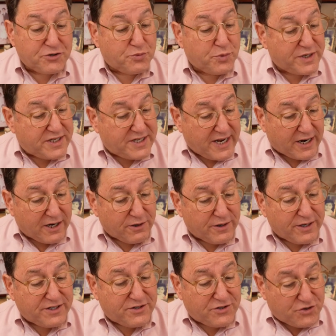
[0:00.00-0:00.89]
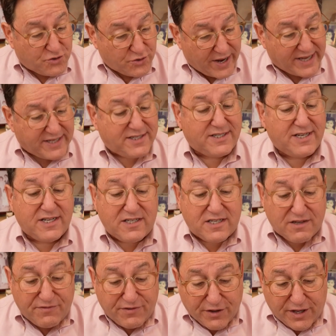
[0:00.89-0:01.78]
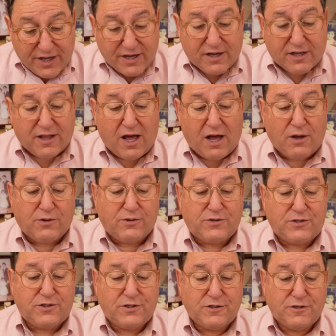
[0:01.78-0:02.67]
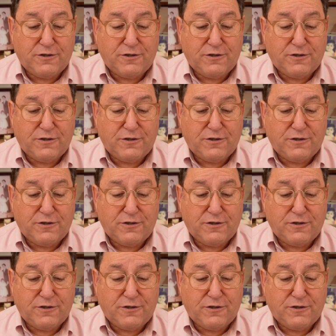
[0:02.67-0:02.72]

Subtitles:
with terrorists dressed in civilian clothes